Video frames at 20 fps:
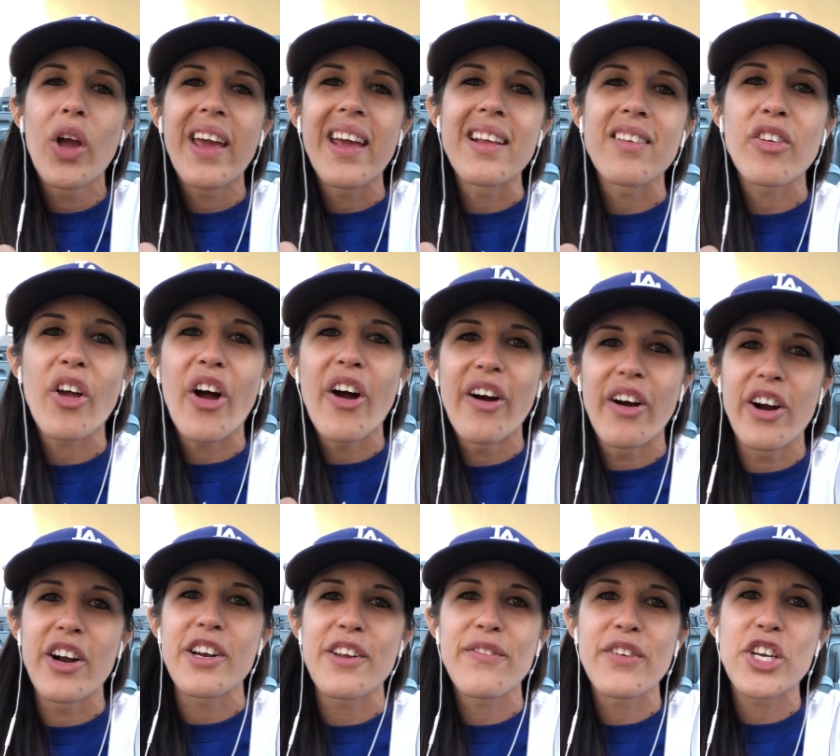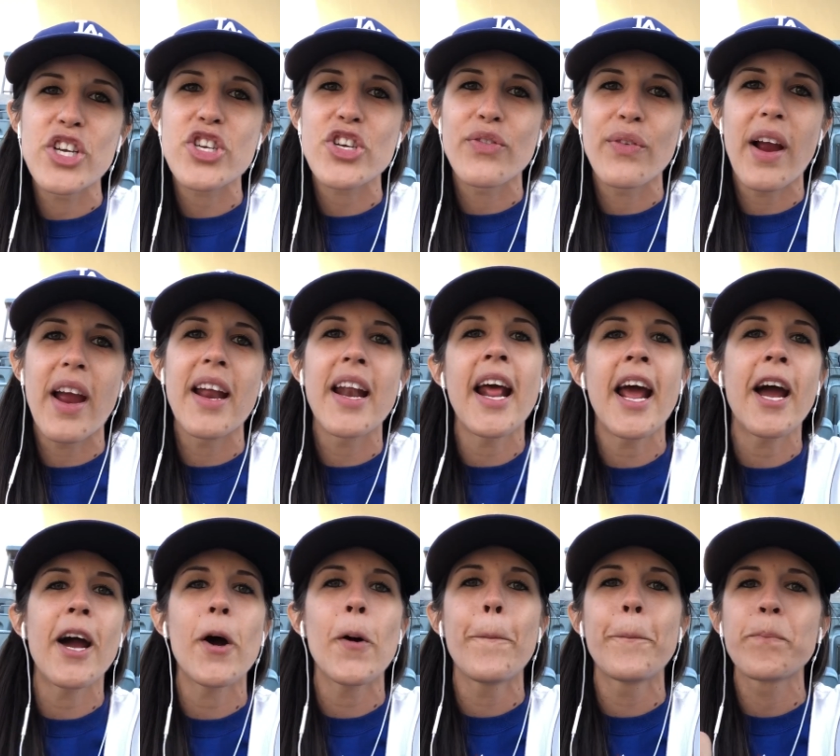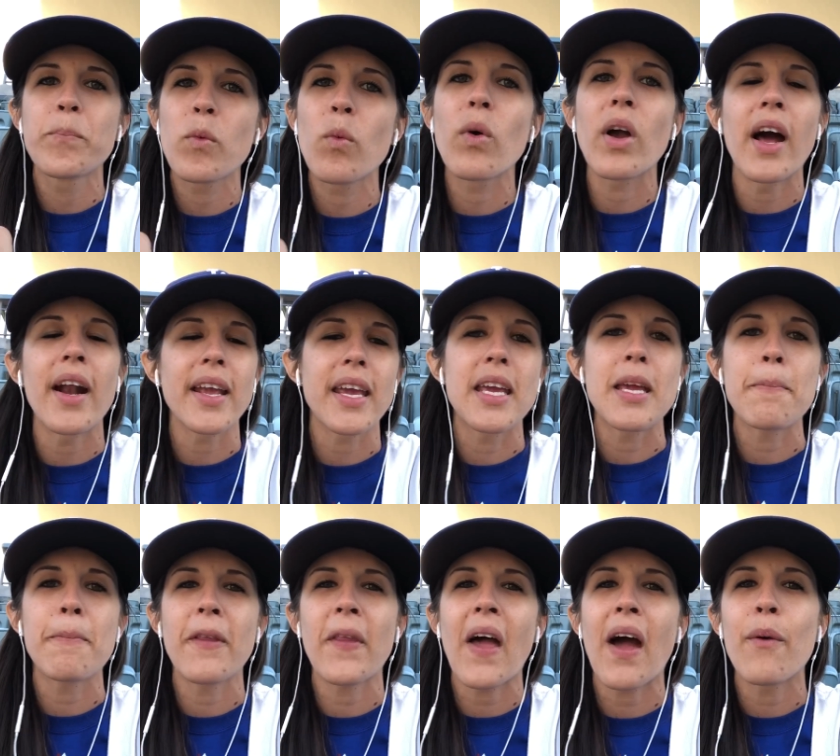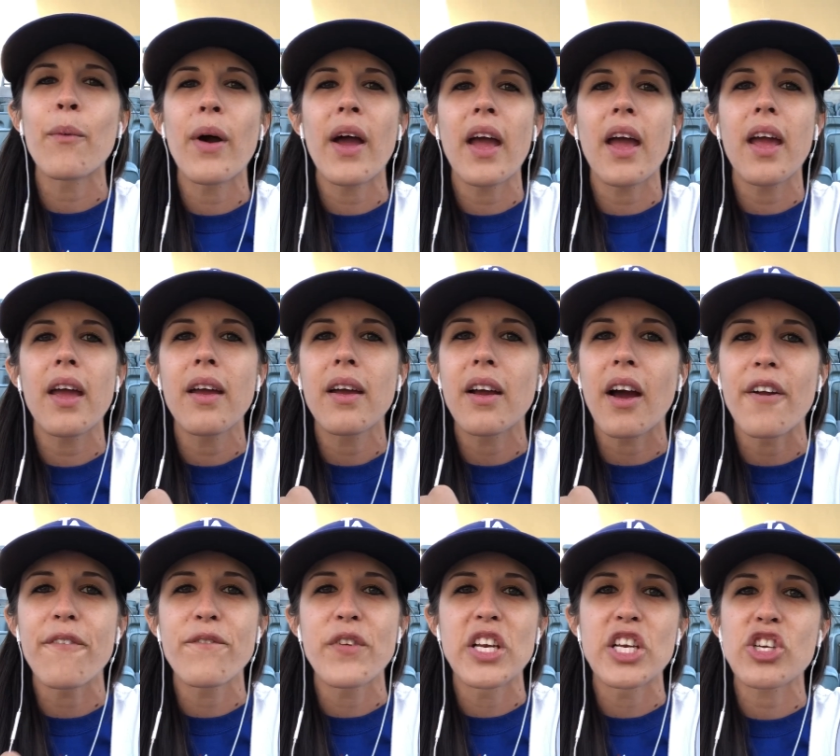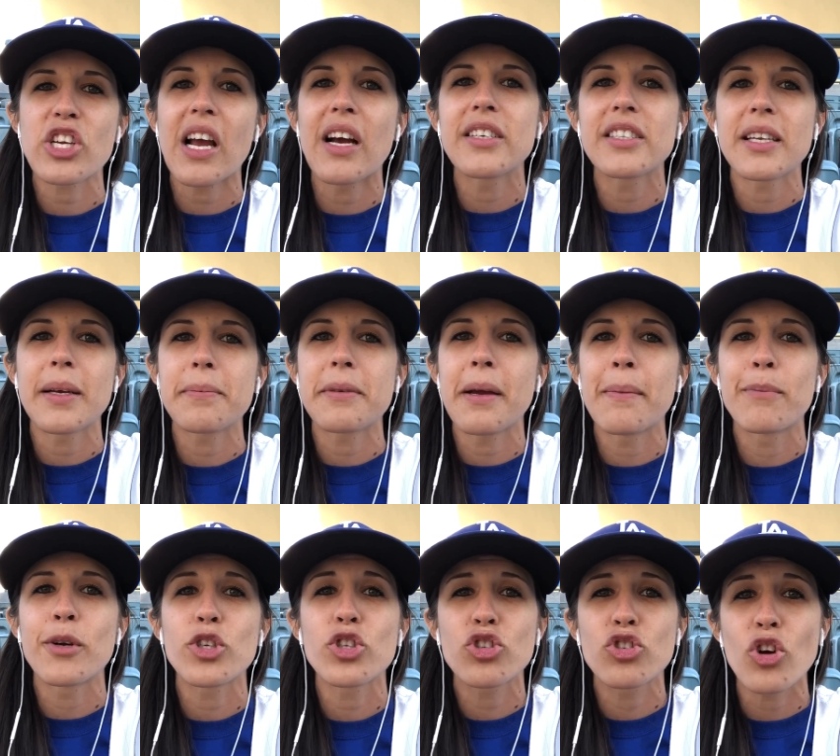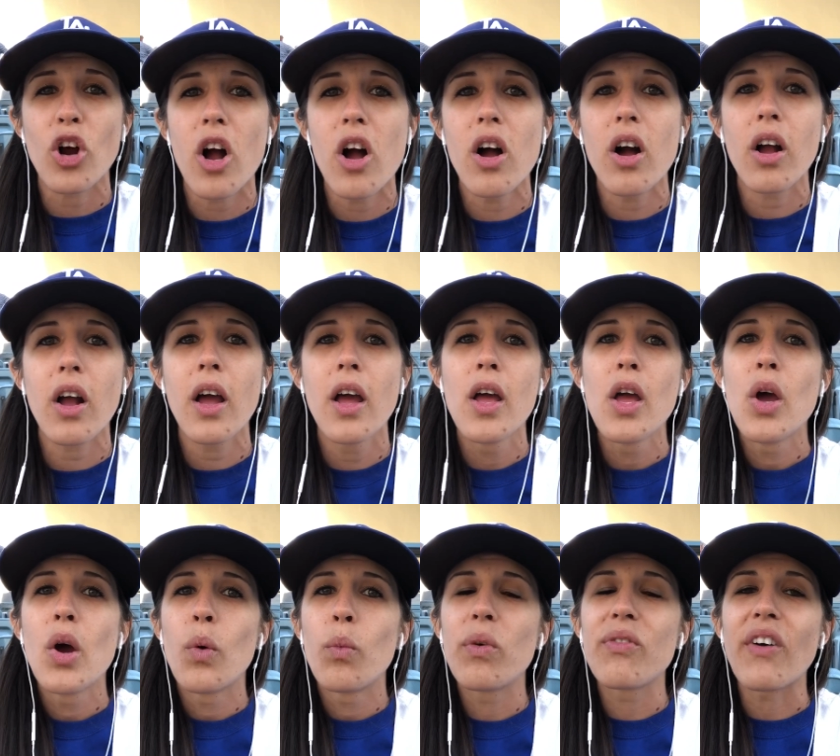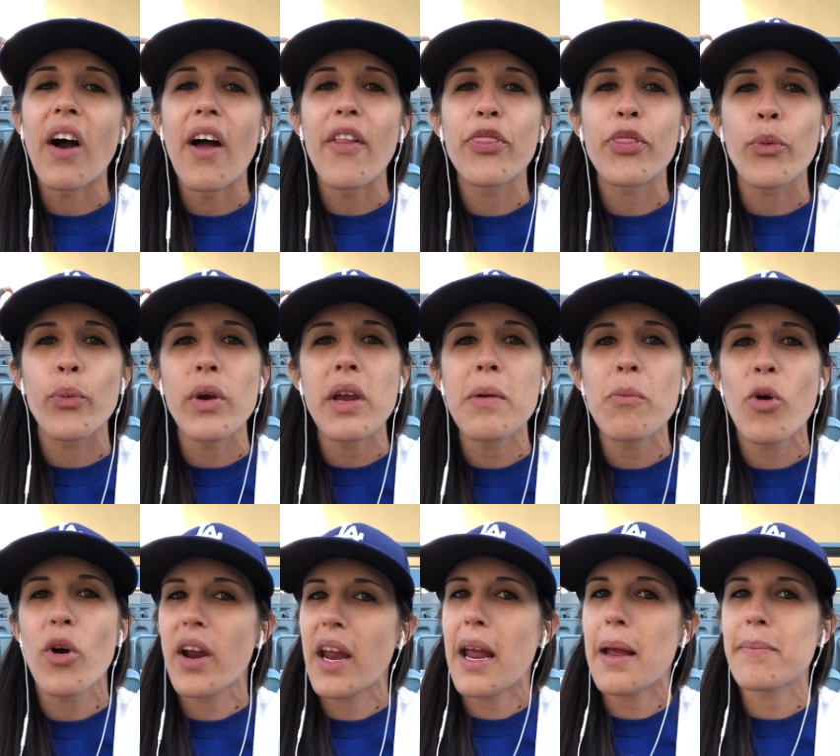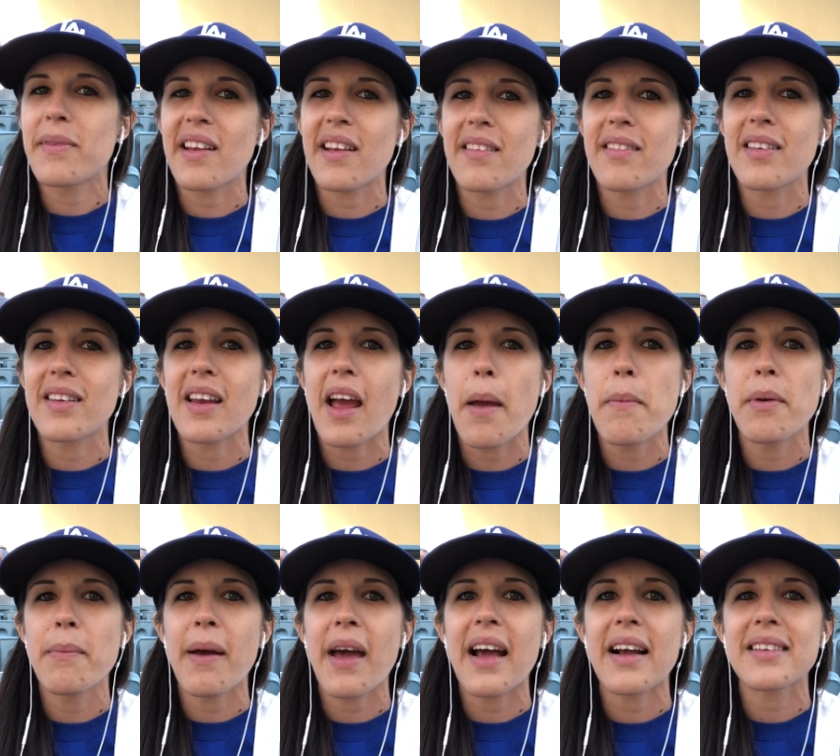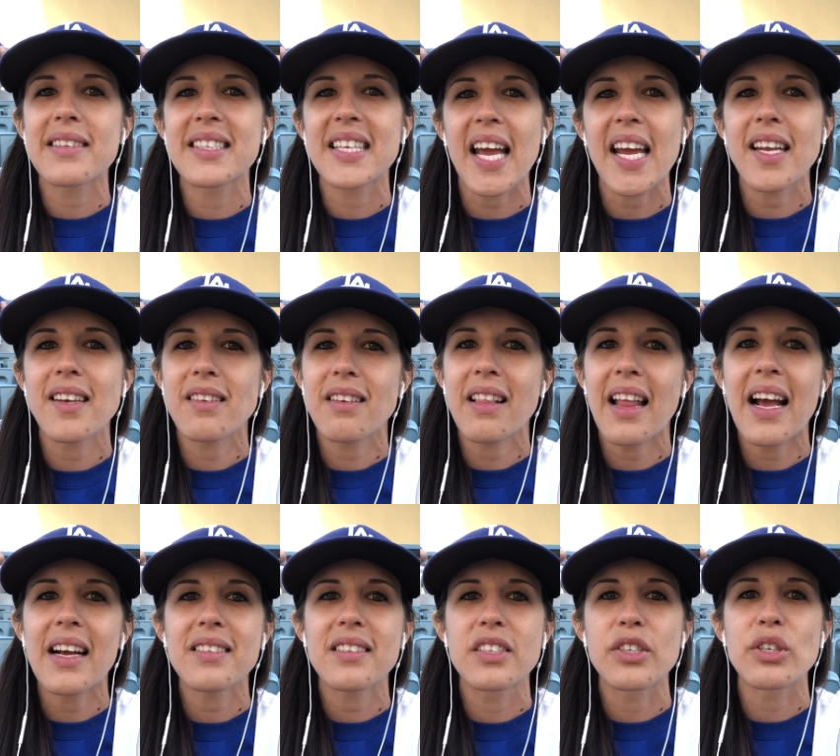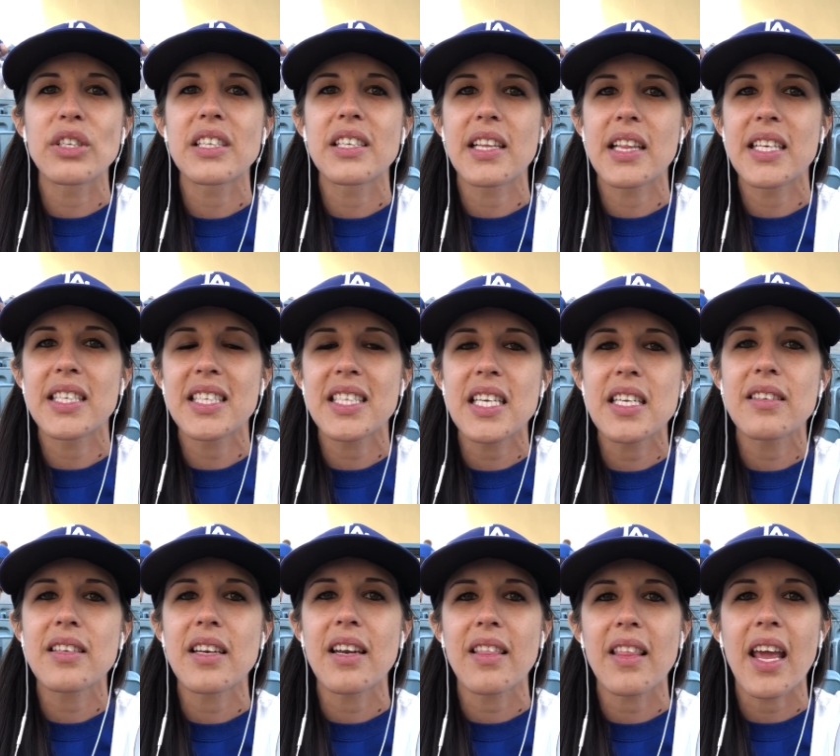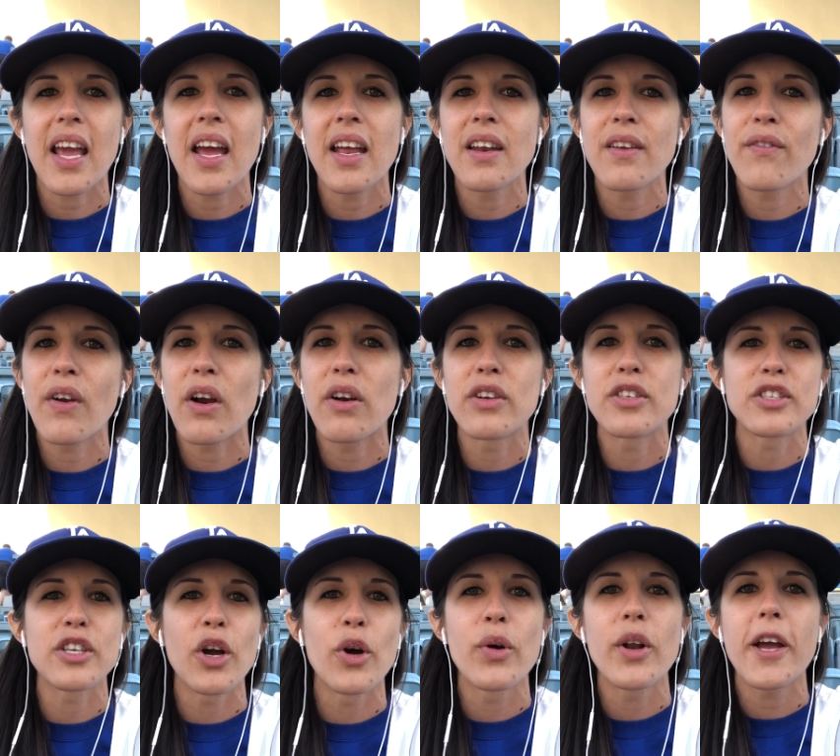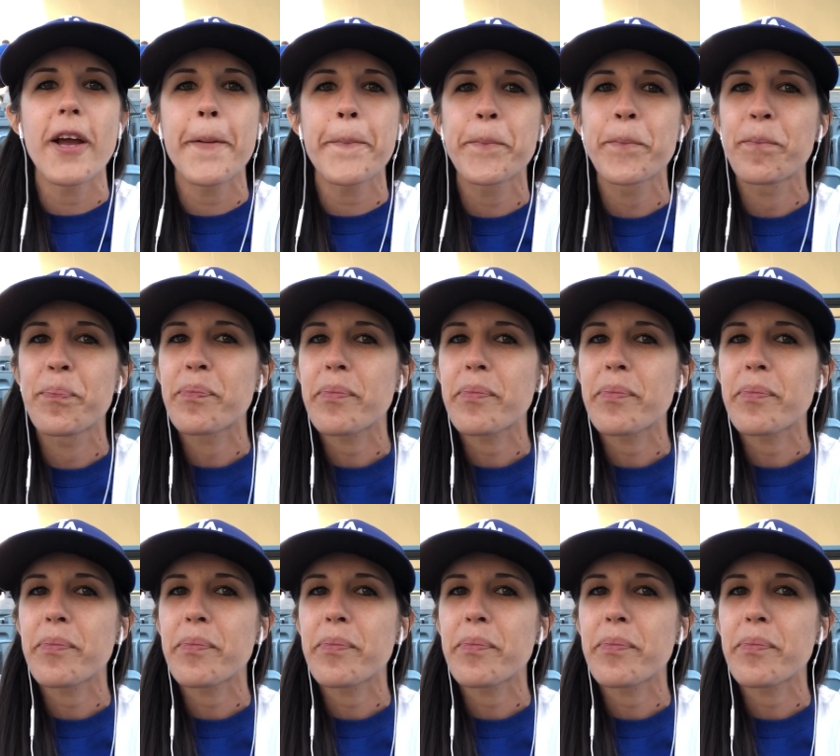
It's our division right now. We got to keep it that way. Got to finish out September strong. We've got three more games against the Diamondbacks, second to last series of the season at the end of Arizona,